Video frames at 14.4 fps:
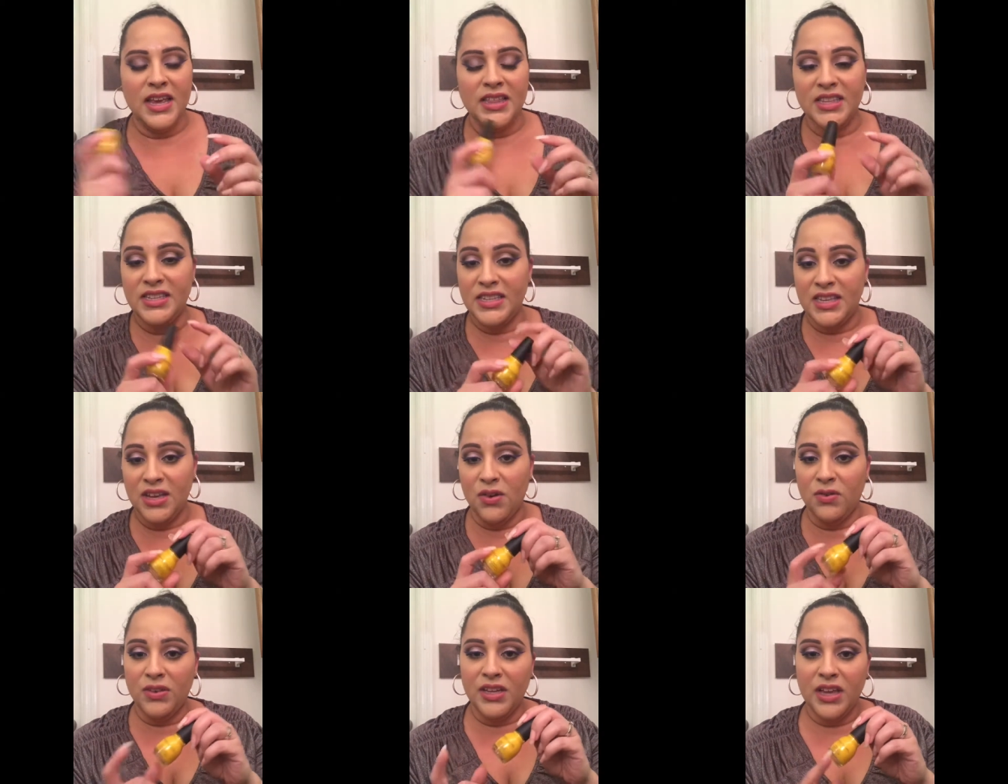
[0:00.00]
This is the
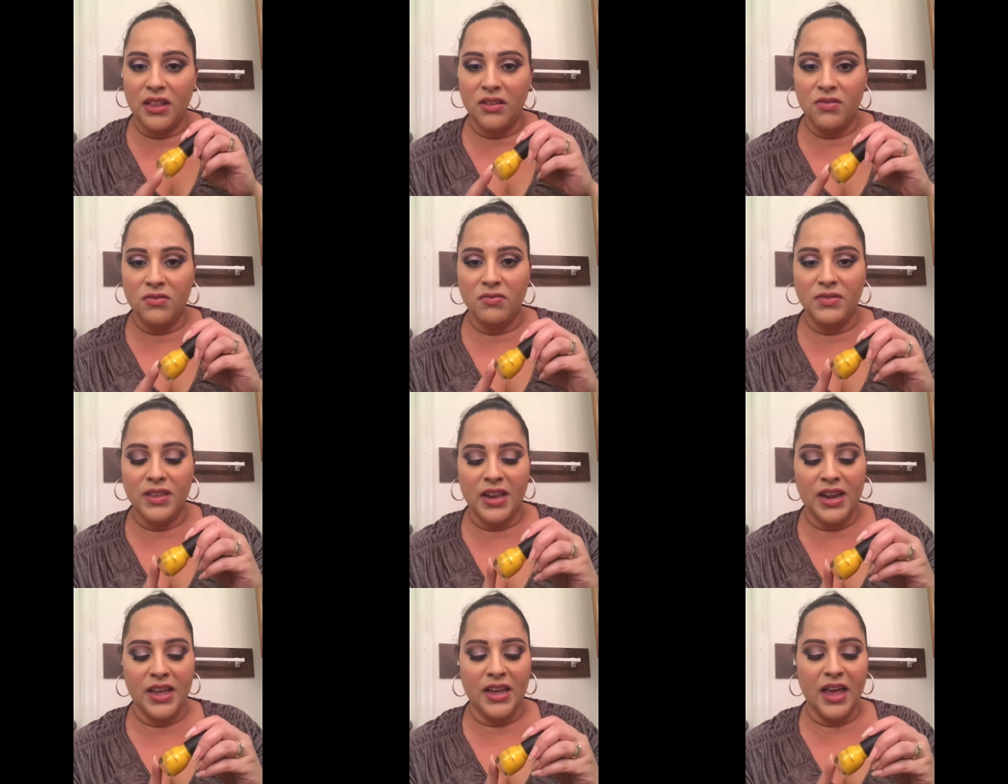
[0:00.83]
only yellow that
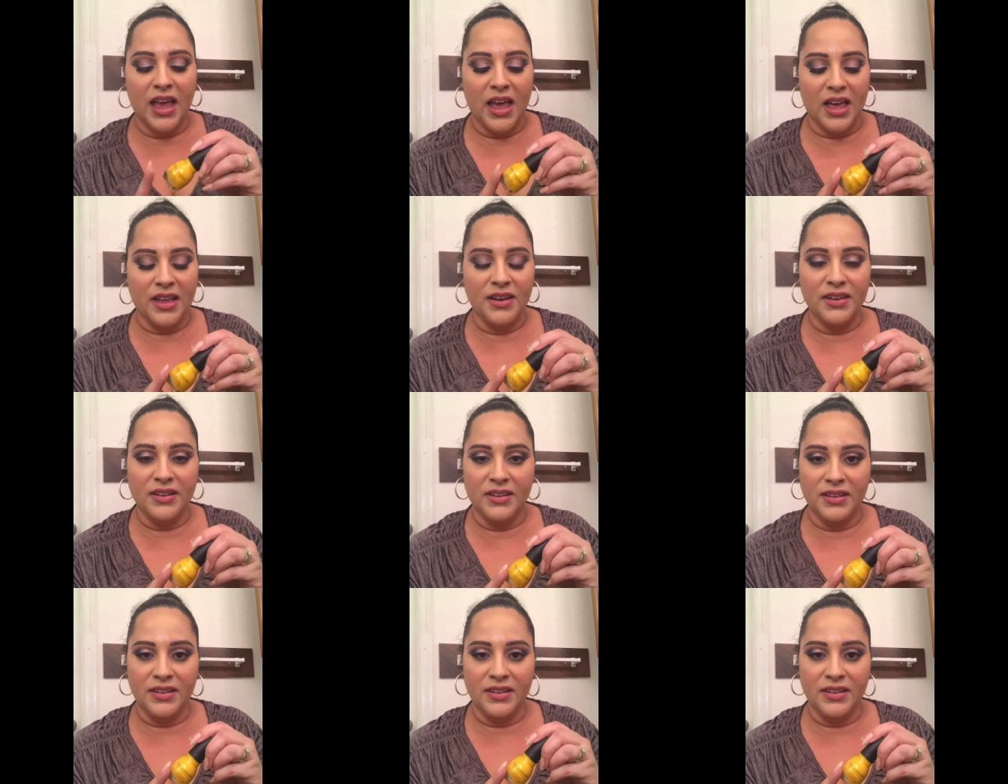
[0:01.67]
I had